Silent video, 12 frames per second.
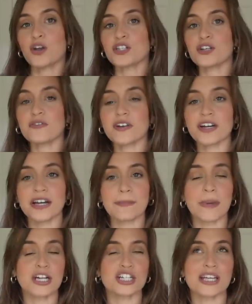also very
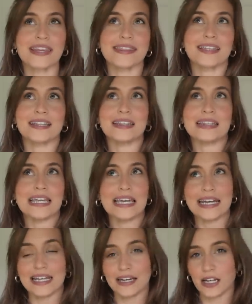much in the
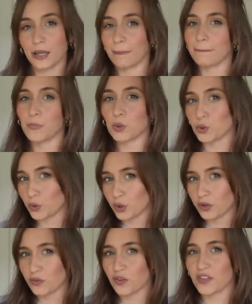linen
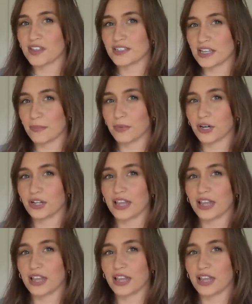mood for this summer.